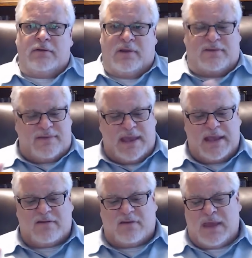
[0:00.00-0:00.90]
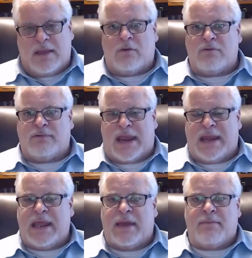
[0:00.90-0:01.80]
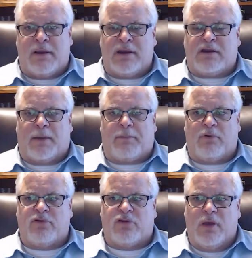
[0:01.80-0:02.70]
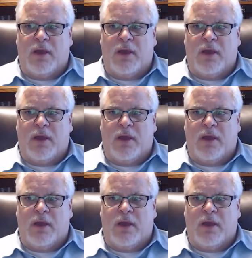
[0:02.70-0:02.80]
to teach single, dating, and married couples